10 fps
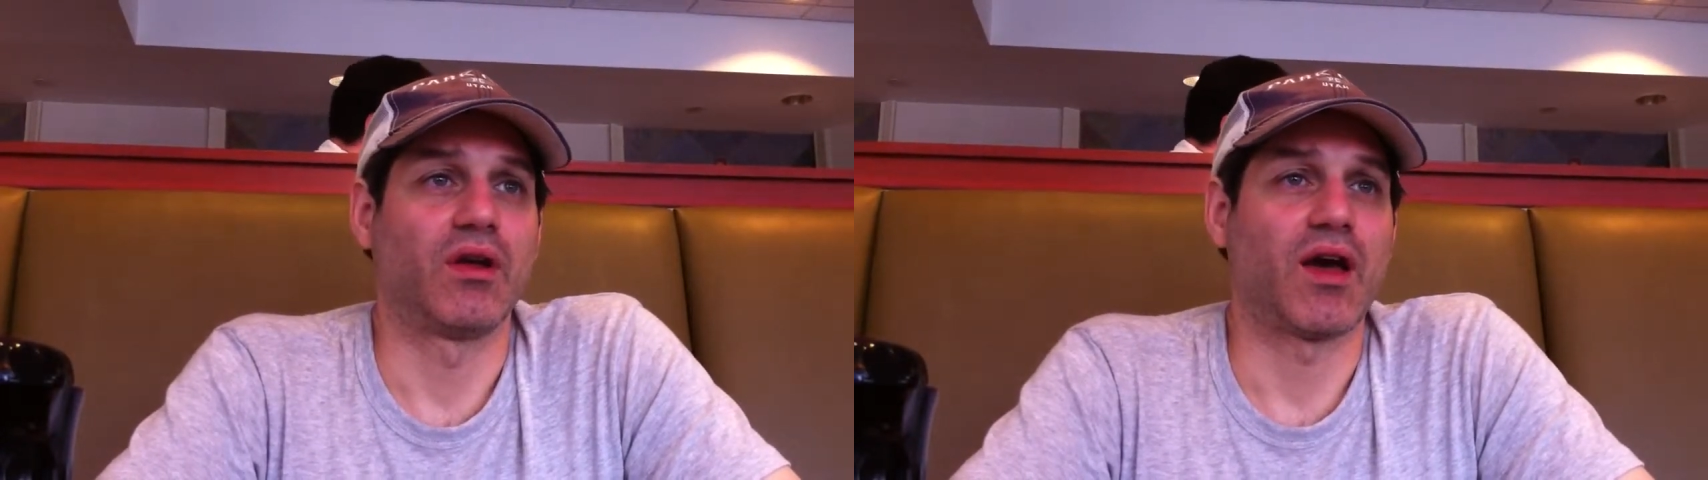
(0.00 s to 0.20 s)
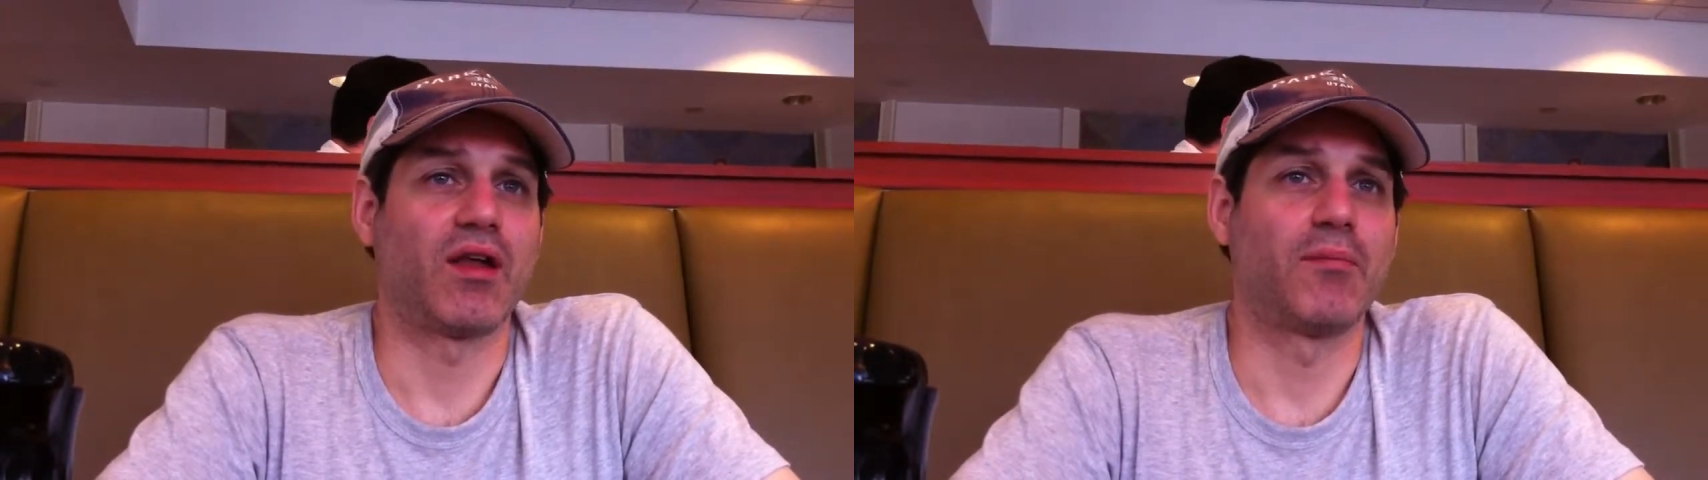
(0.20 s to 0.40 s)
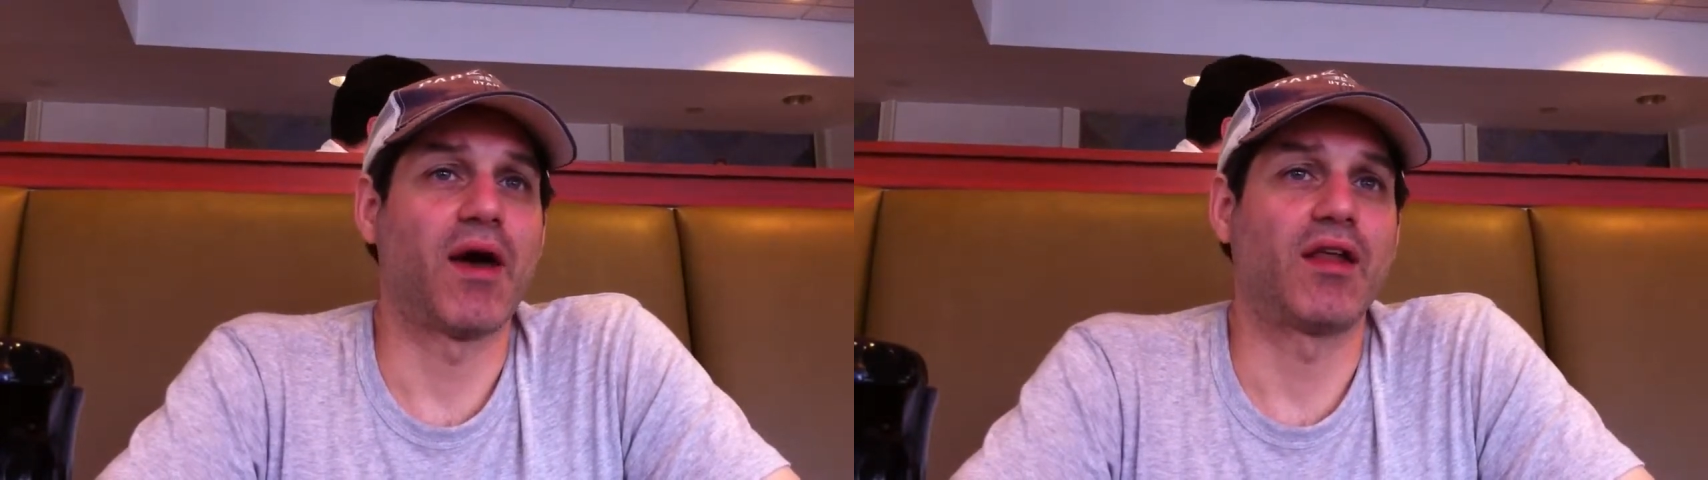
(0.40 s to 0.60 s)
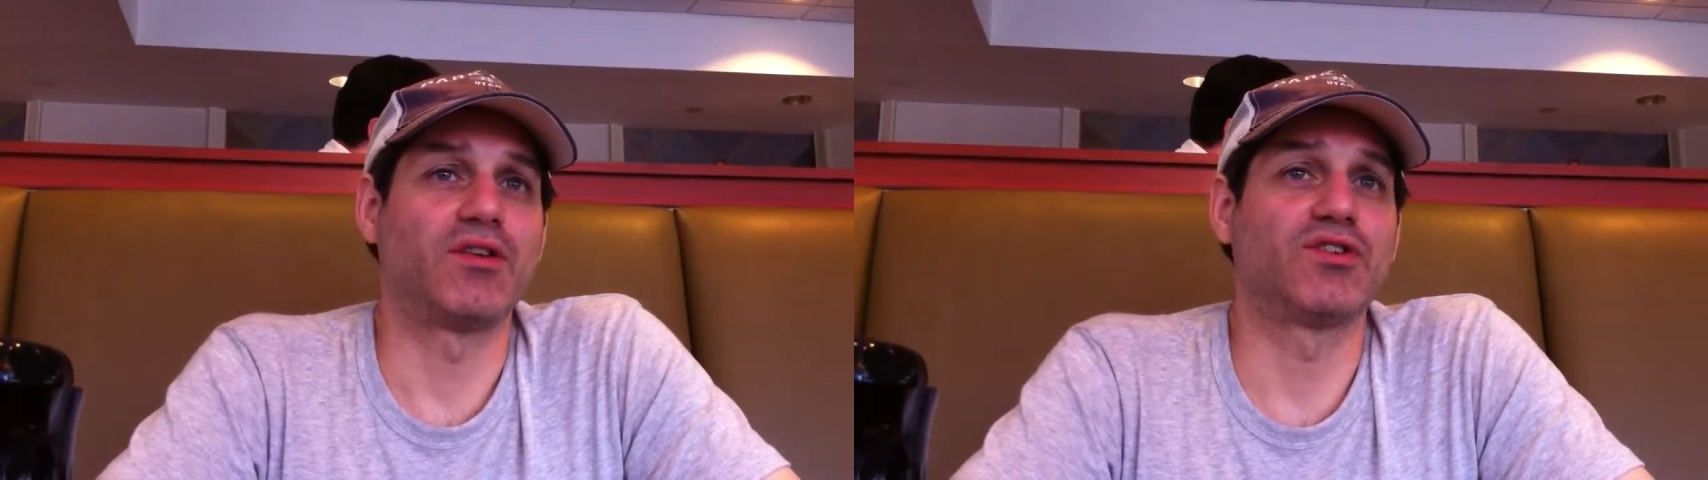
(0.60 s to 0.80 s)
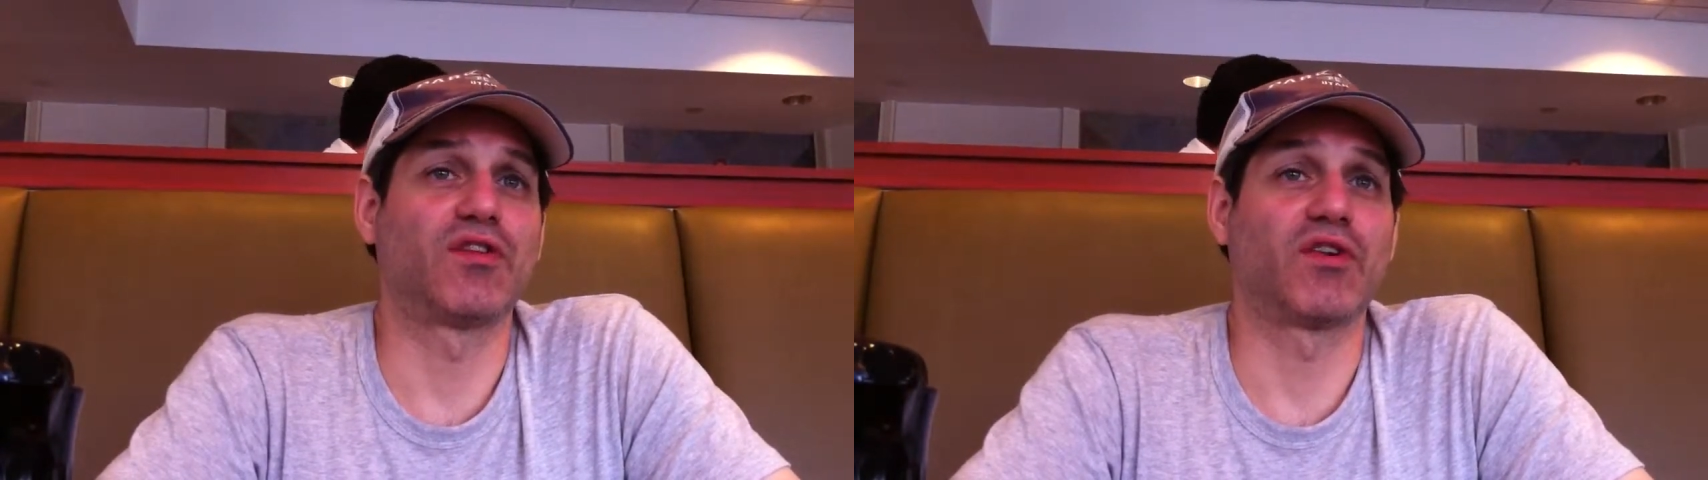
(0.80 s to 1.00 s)
How to
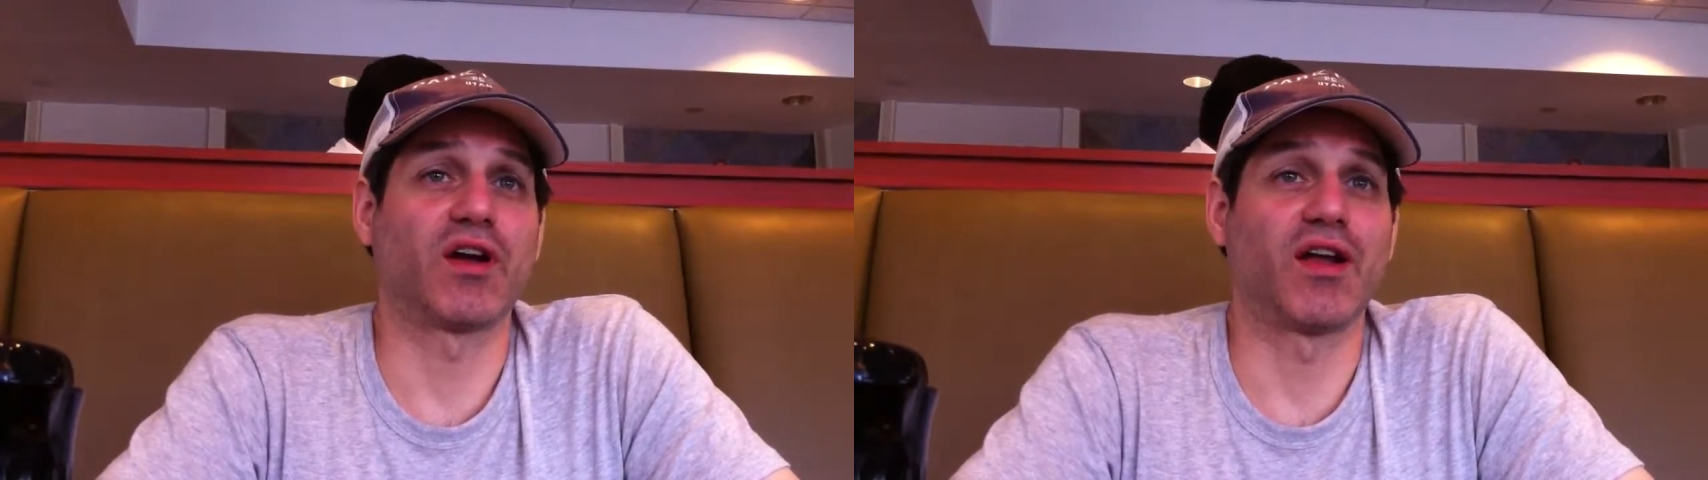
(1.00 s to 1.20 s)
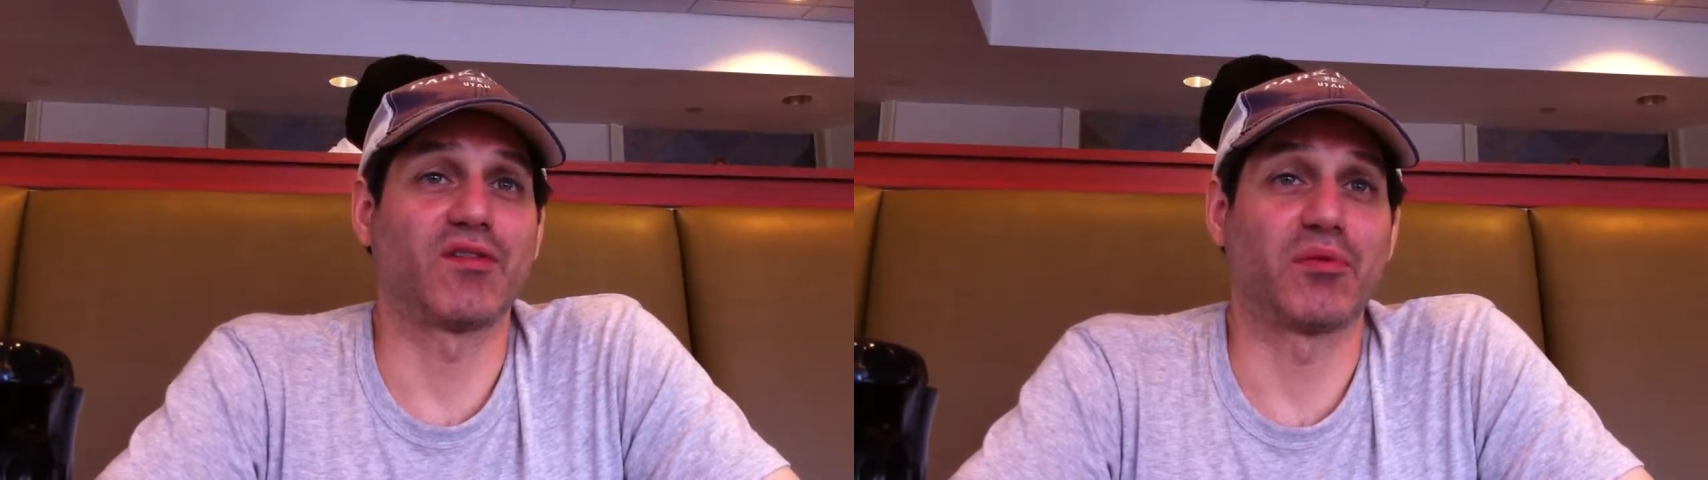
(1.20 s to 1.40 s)
manage different kinds